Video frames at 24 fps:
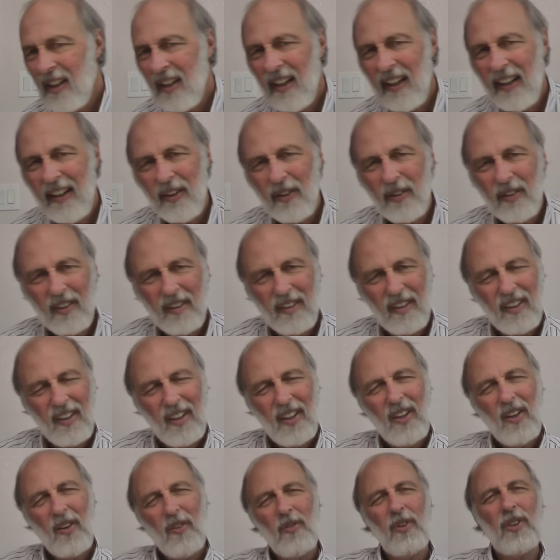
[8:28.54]
Now,
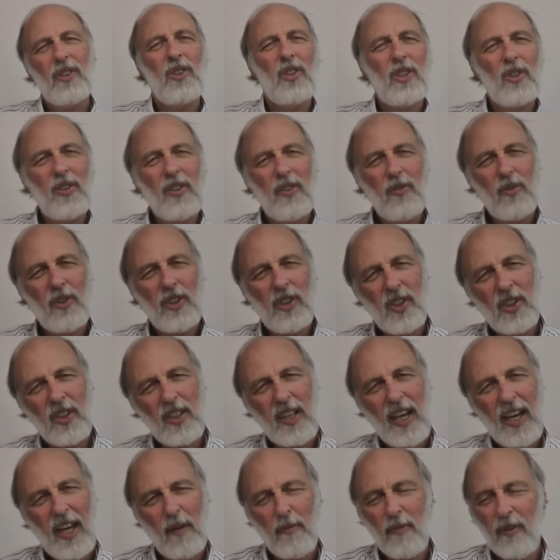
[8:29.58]
what just
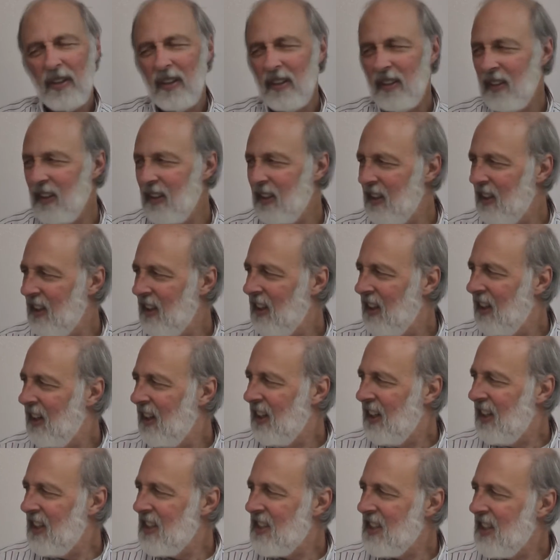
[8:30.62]
happened
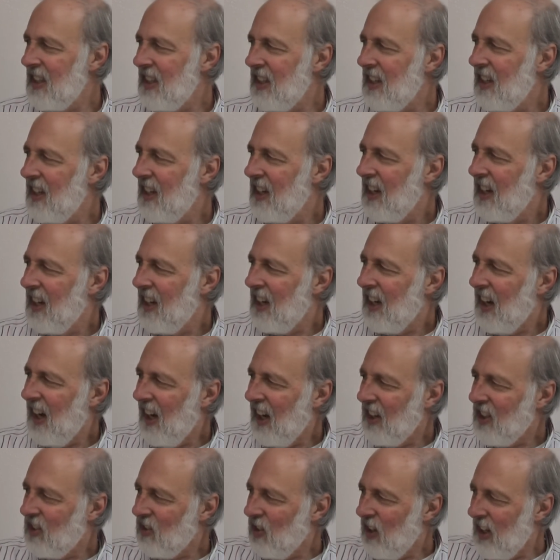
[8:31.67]
is that
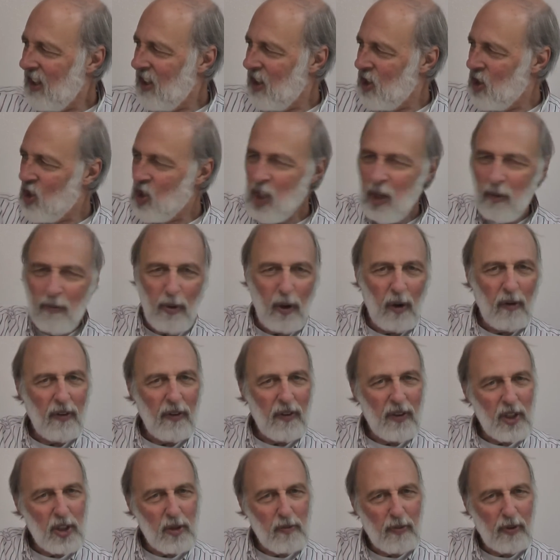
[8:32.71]
I tried to jump over
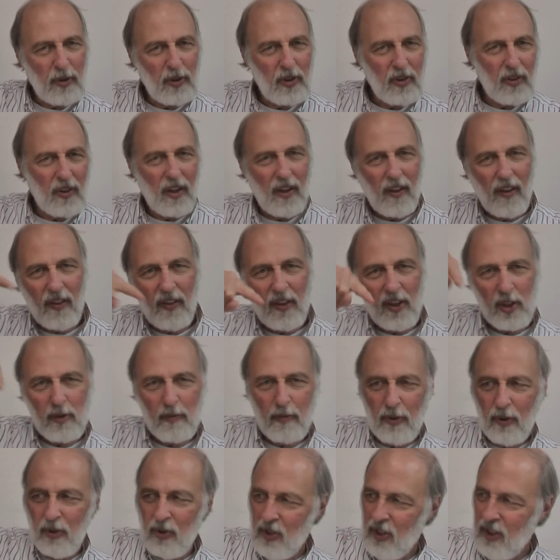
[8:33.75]
this
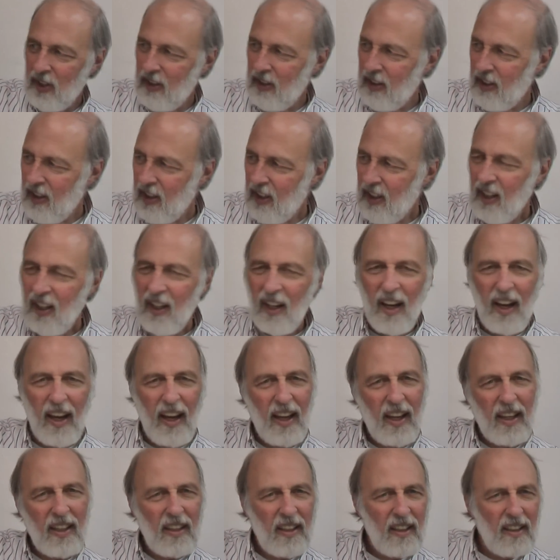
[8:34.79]
person
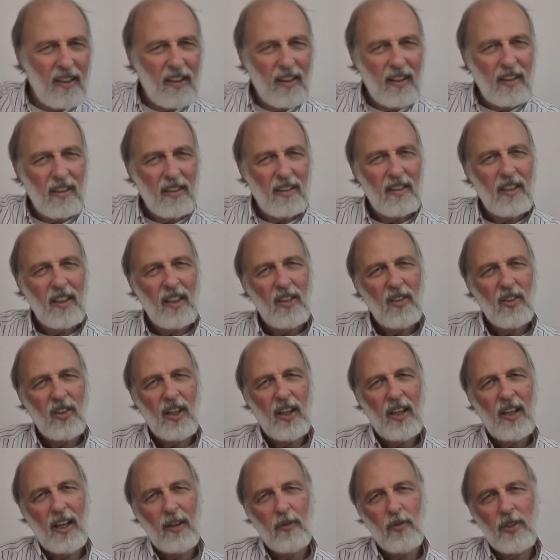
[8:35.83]
and,
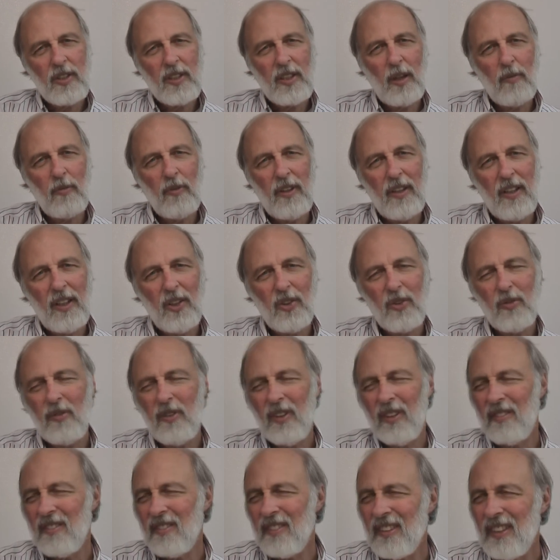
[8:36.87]
connect with someone else.
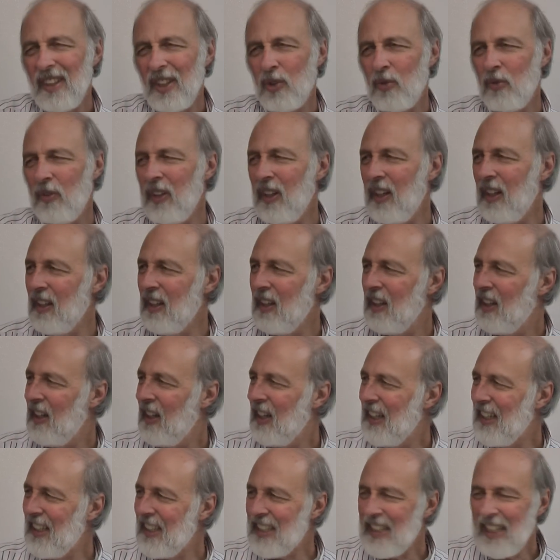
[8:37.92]
Well, guess what?
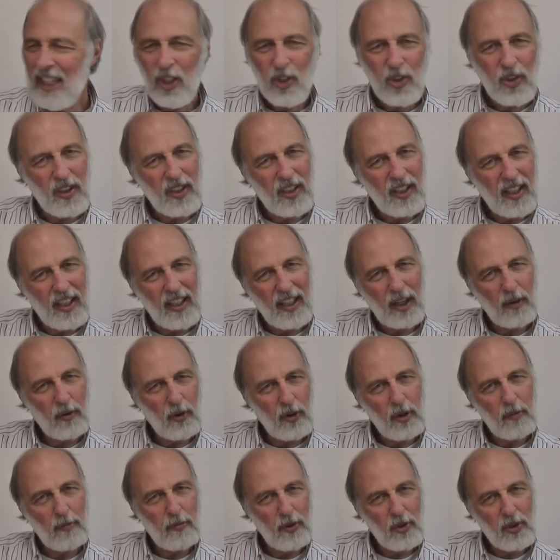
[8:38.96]
It's easier to connect with
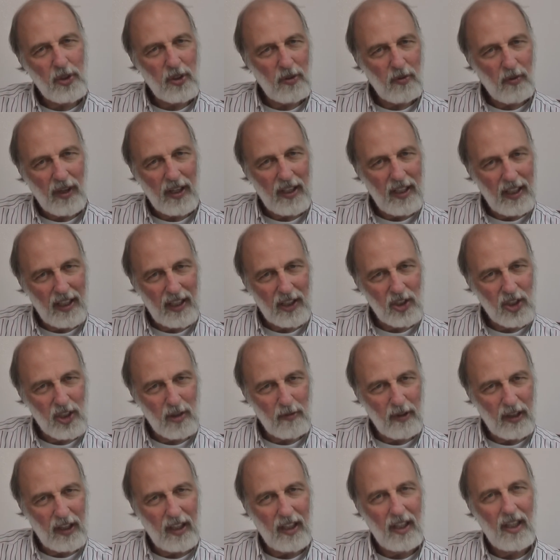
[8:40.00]
the person right next to
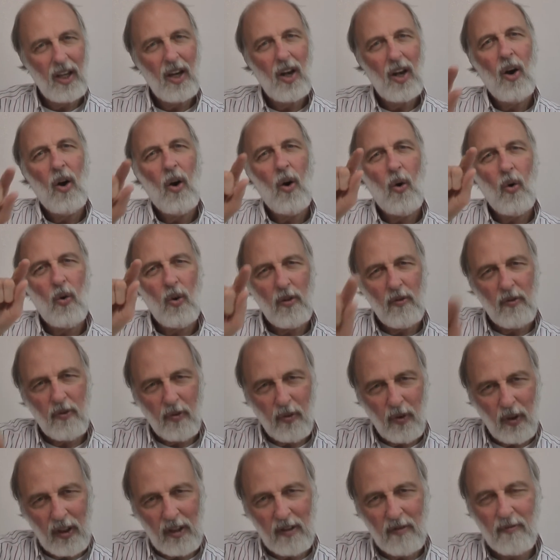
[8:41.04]
me, or in
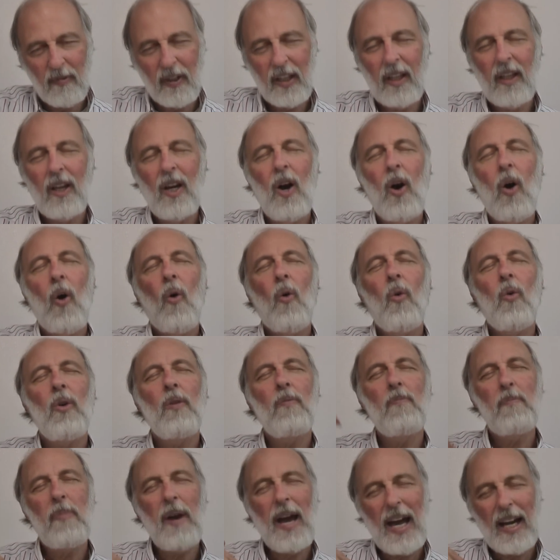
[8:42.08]
front of me, or
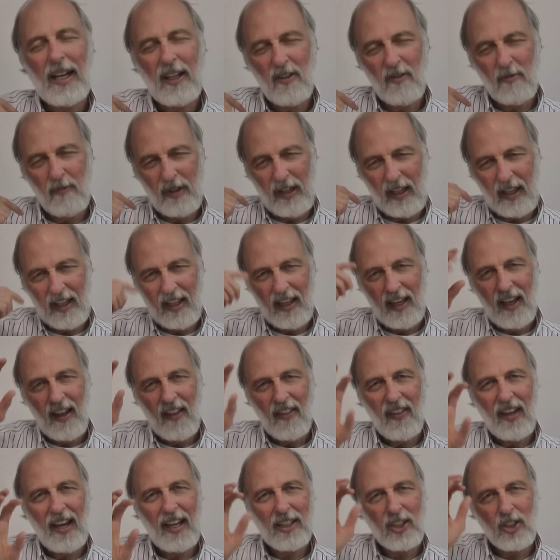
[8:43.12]
in back of me.
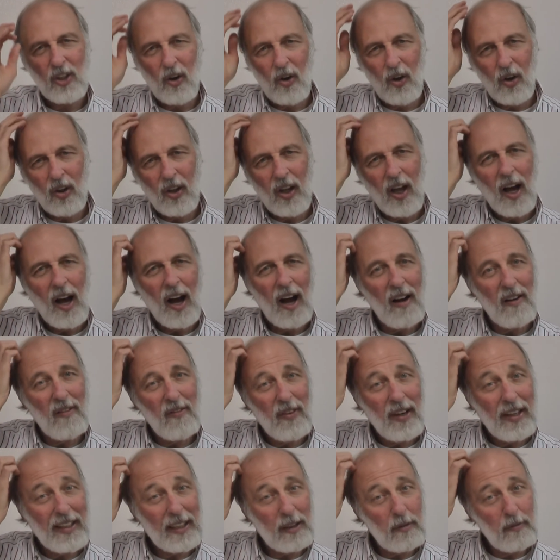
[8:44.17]
That's all
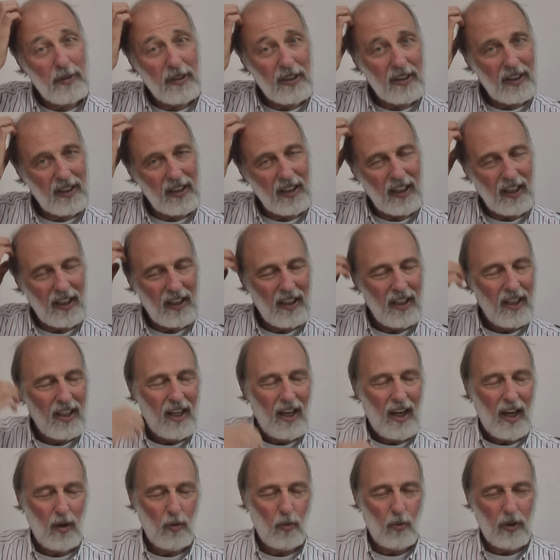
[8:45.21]
availability.
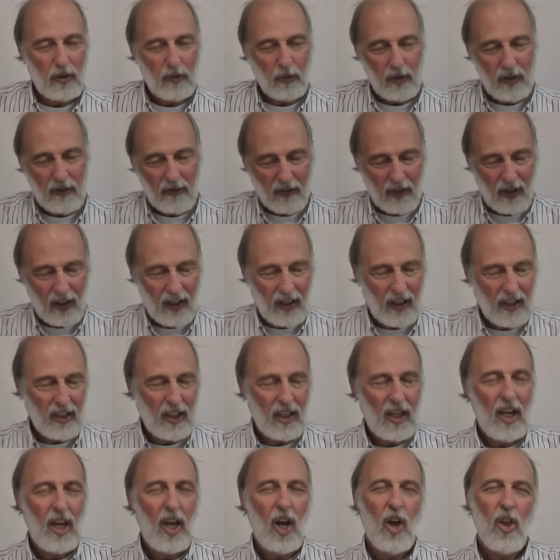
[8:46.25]
And what do we find?
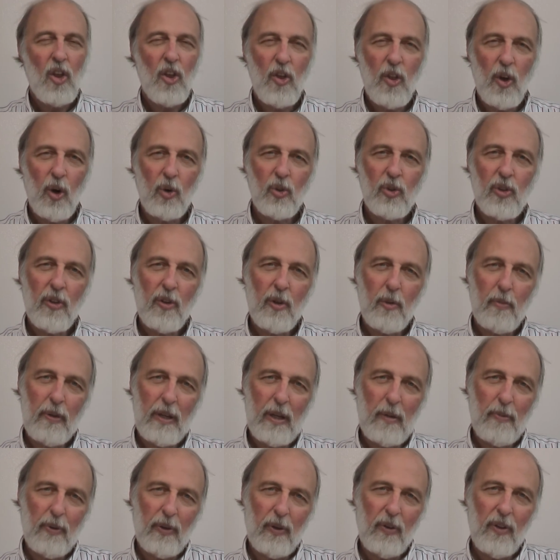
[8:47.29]
Those are the
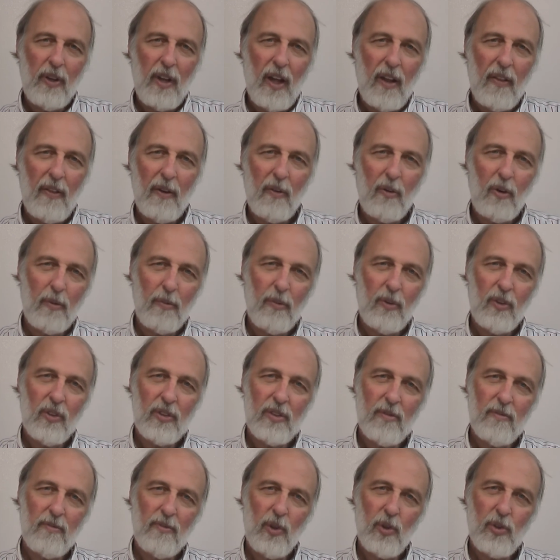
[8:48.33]
people that we're
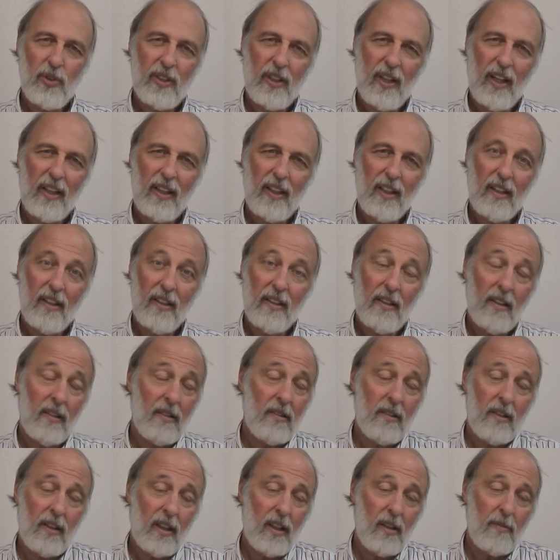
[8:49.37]
most likely to know.
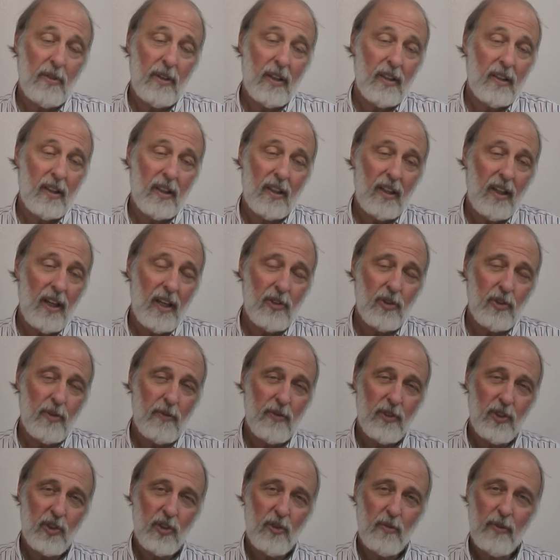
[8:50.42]
Think about the classroom
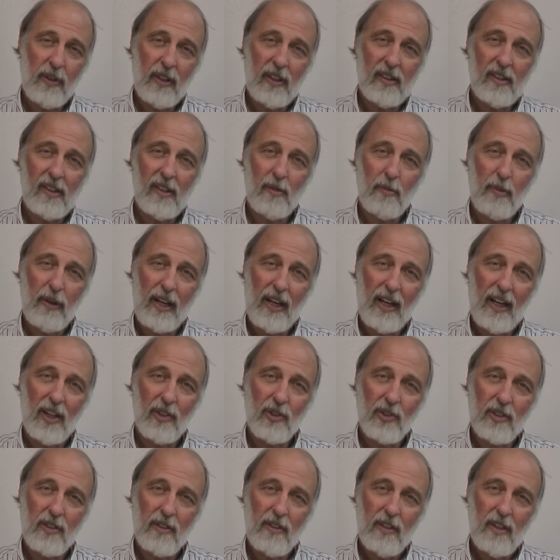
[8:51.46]
that you've been in the
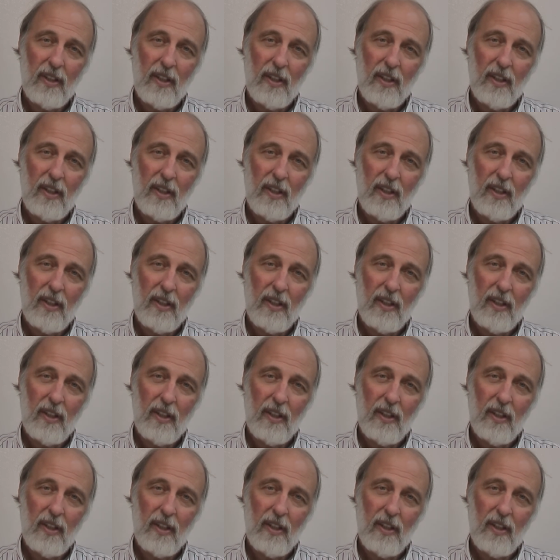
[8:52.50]
past.